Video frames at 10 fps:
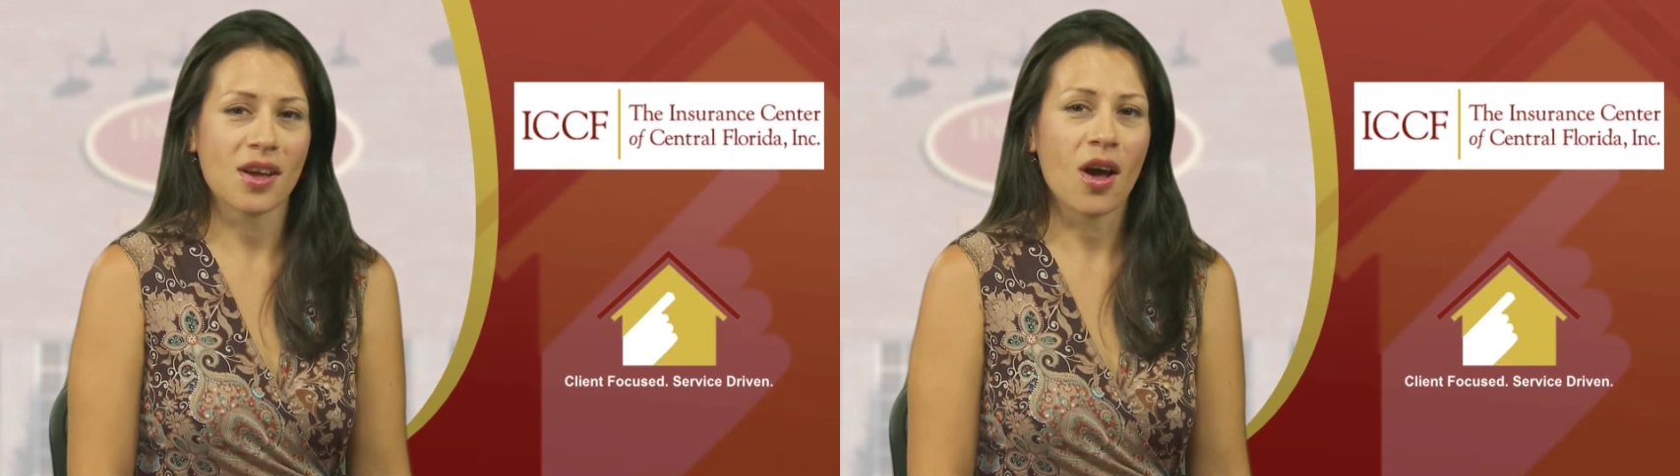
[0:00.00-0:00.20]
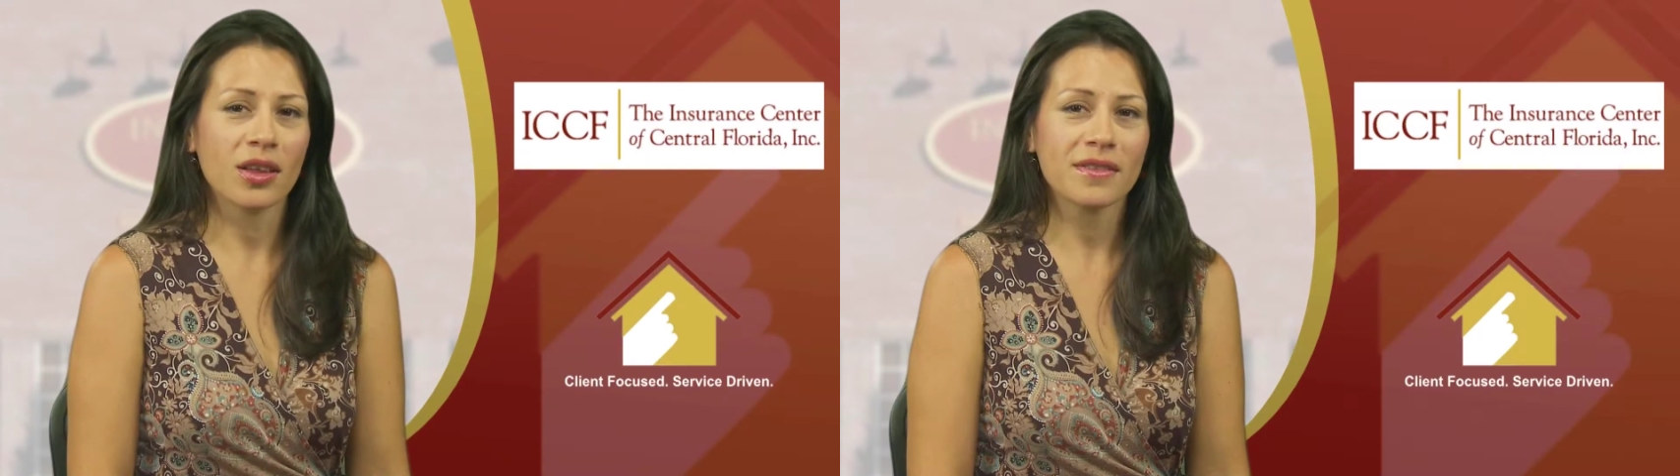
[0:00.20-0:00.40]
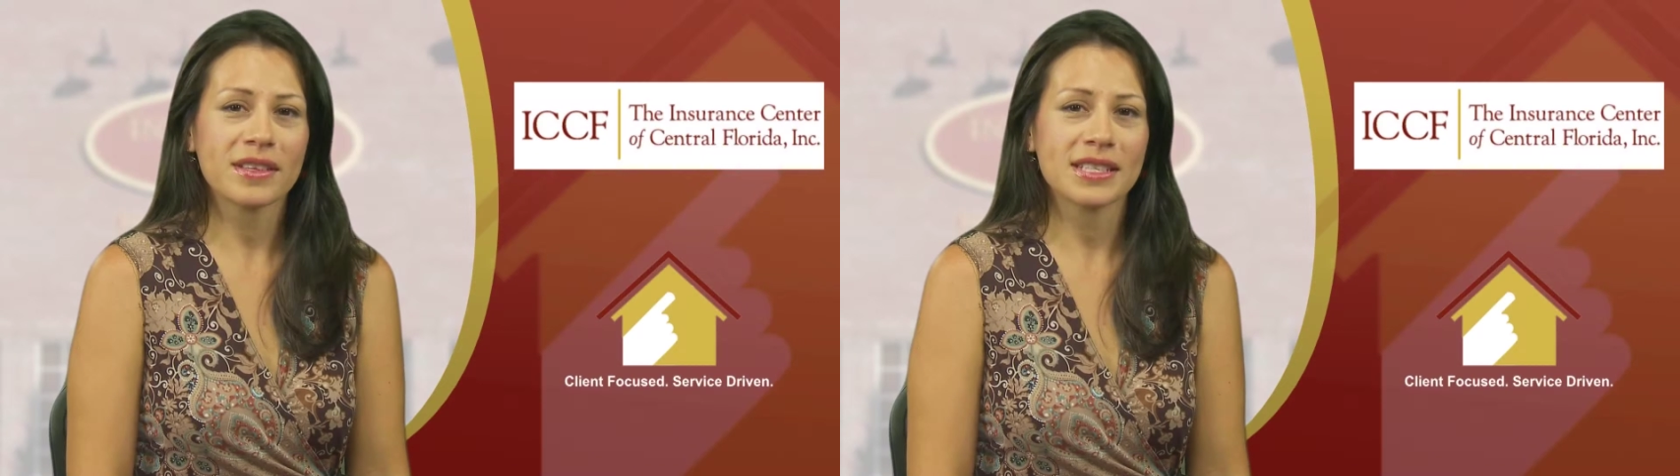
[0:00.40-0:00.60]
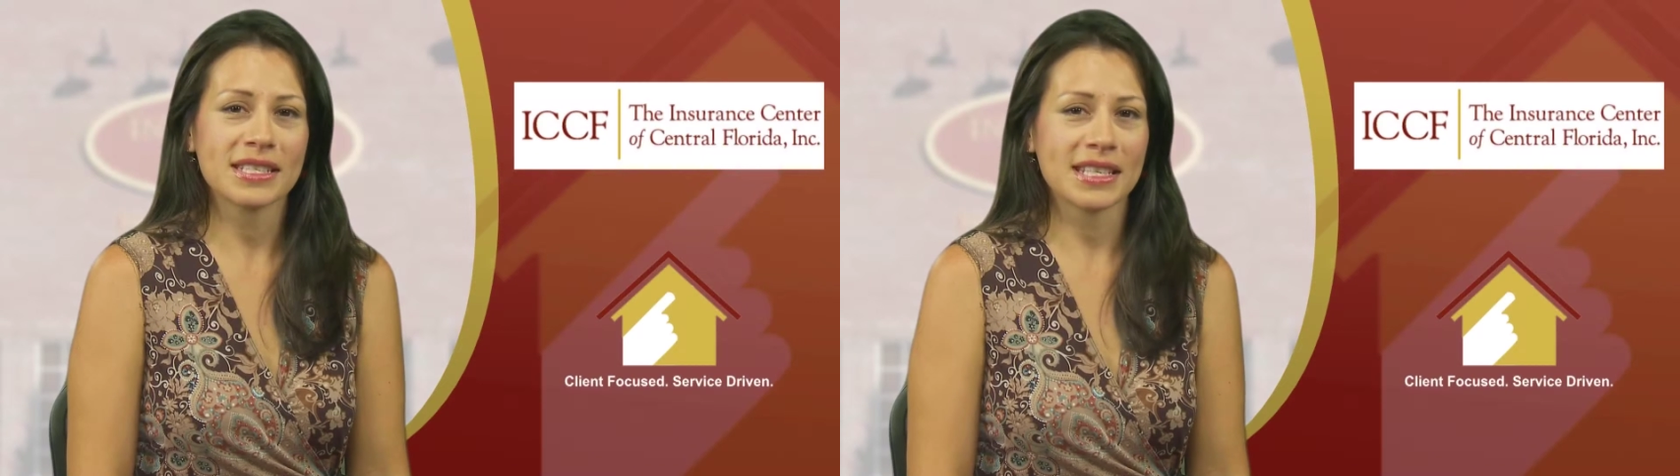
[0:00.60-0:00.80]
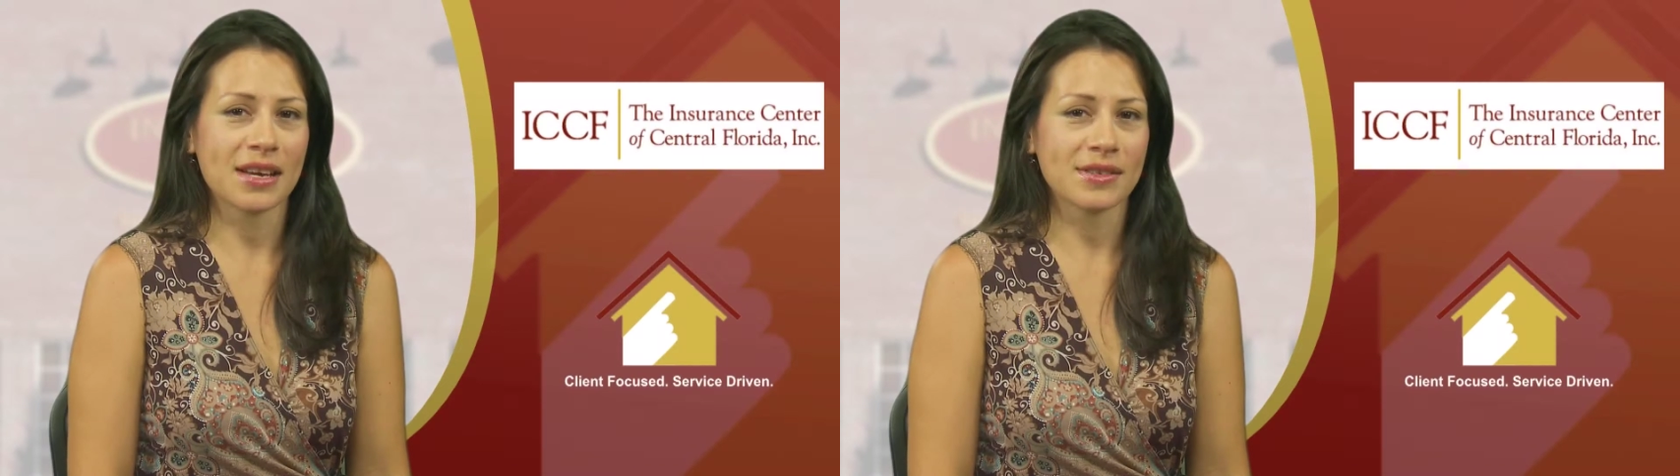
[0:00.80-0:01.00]
all of the
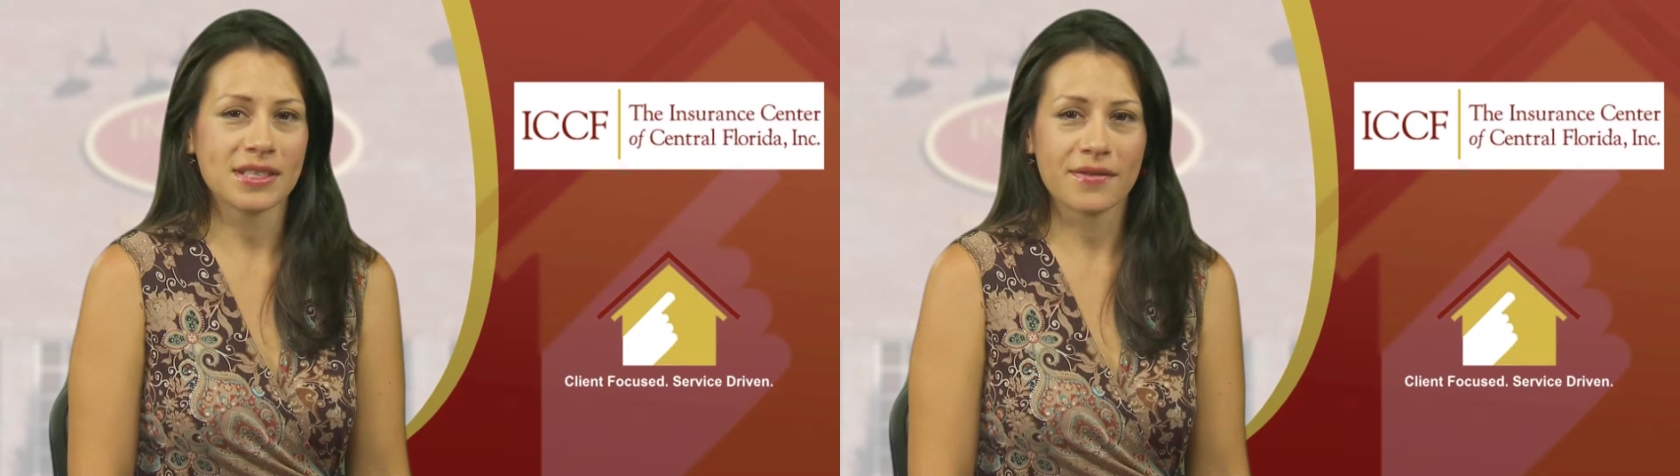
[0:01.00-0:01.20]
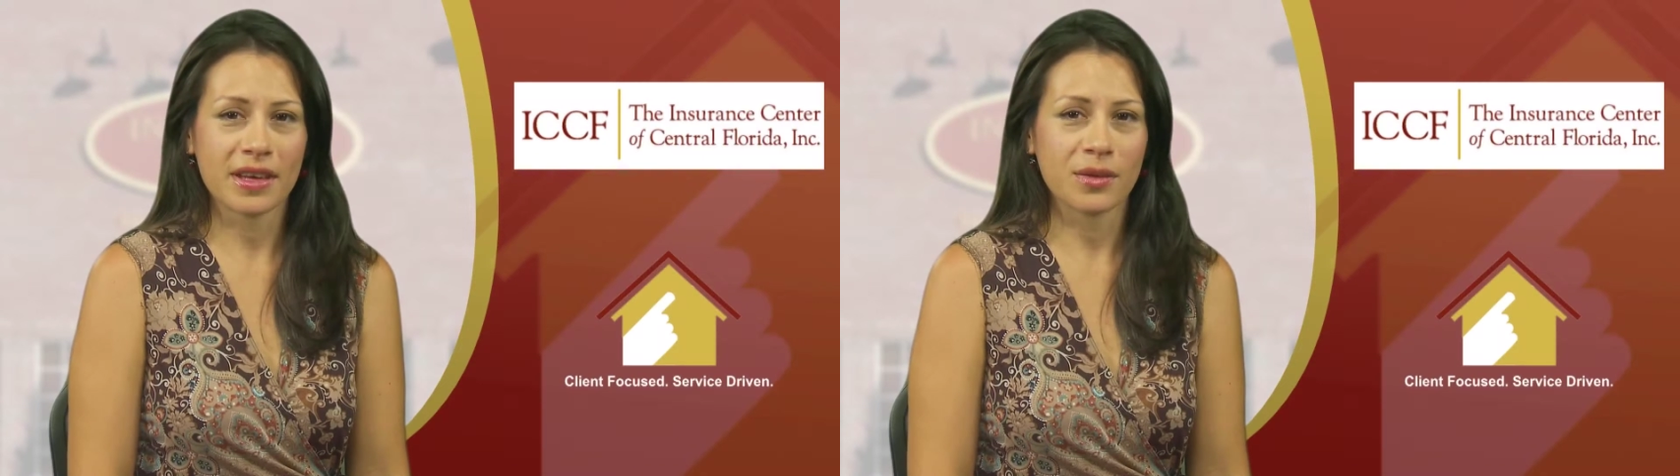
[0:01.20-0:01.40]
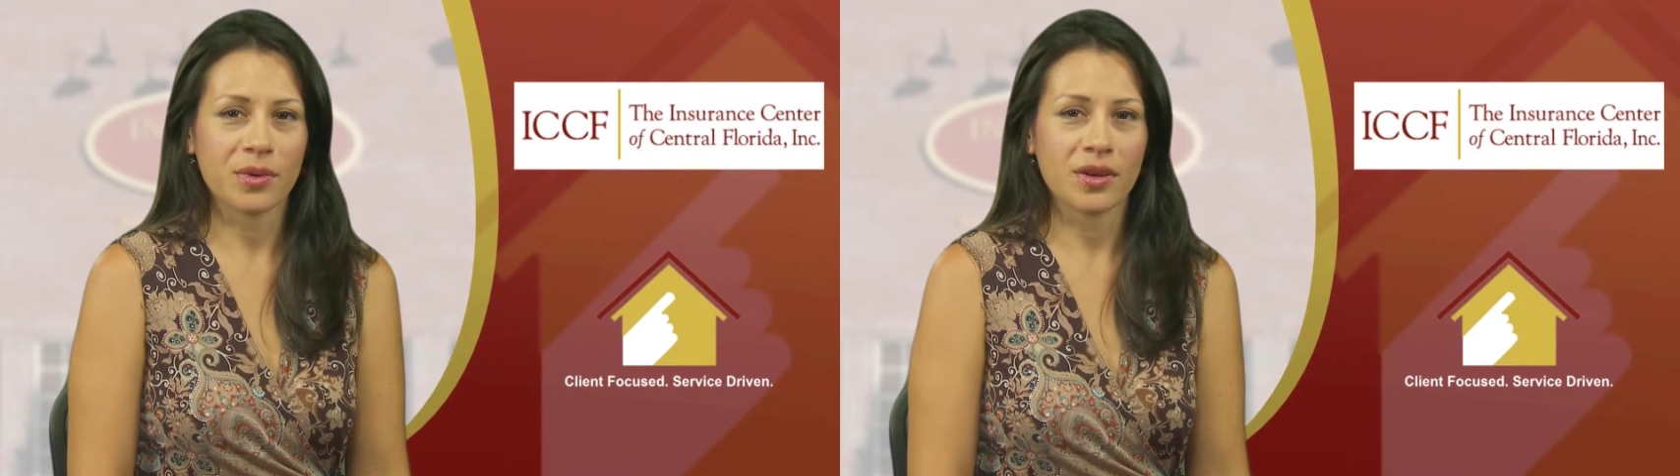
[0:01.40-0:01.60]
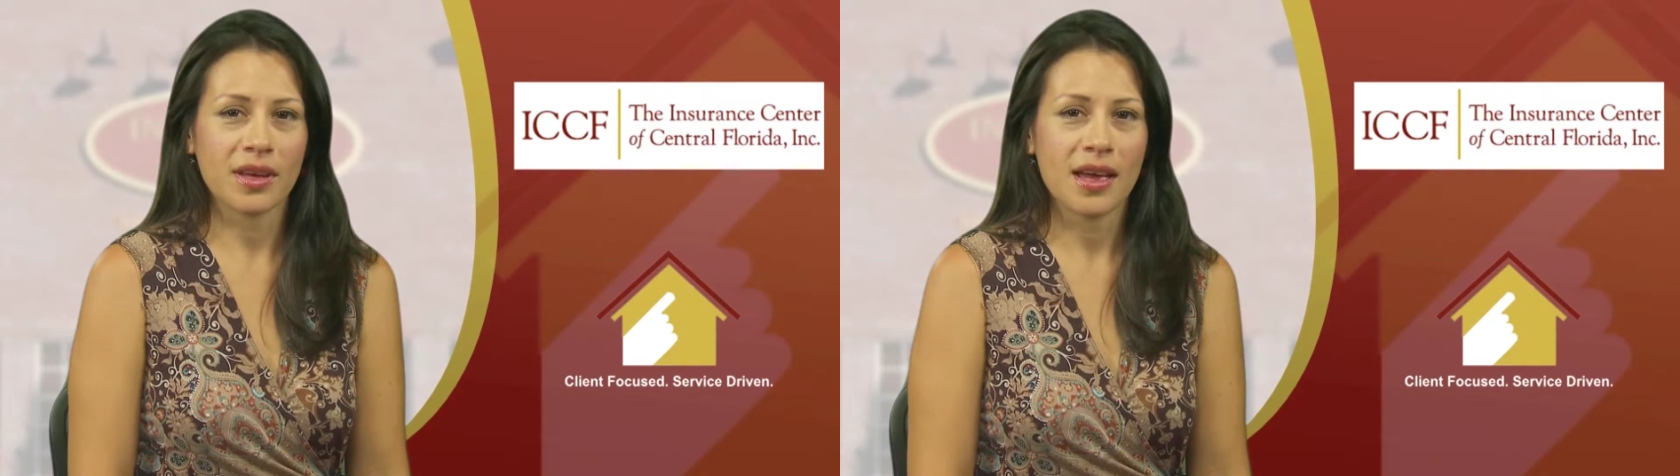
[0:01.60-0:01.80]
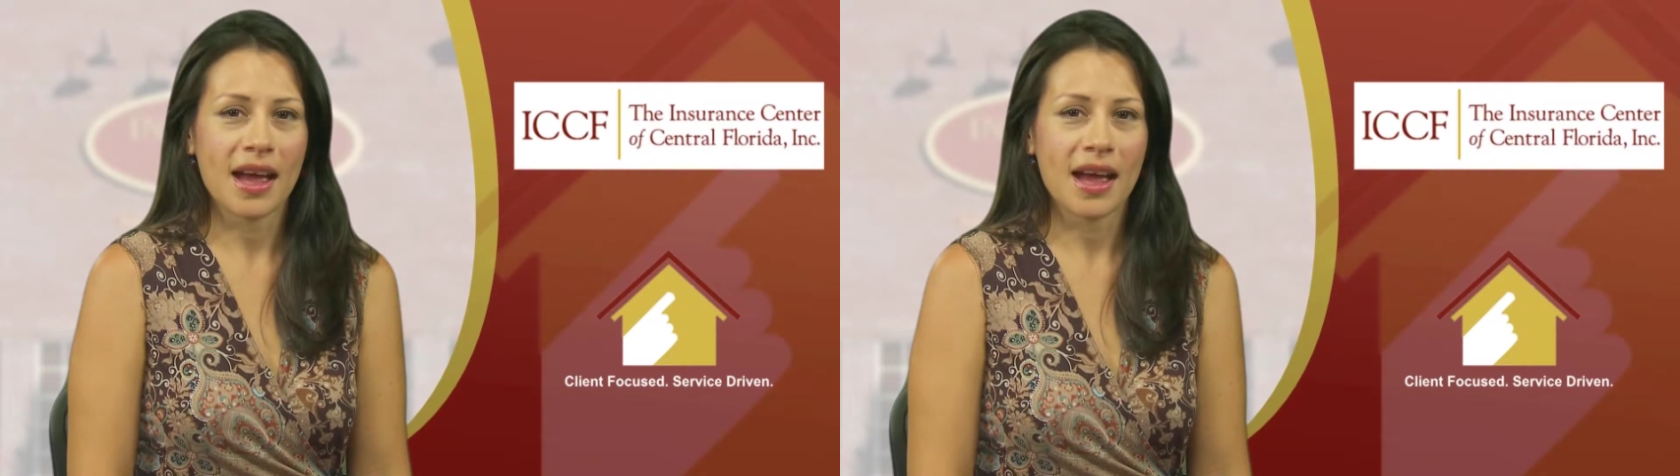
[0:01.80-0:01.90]
discounts available,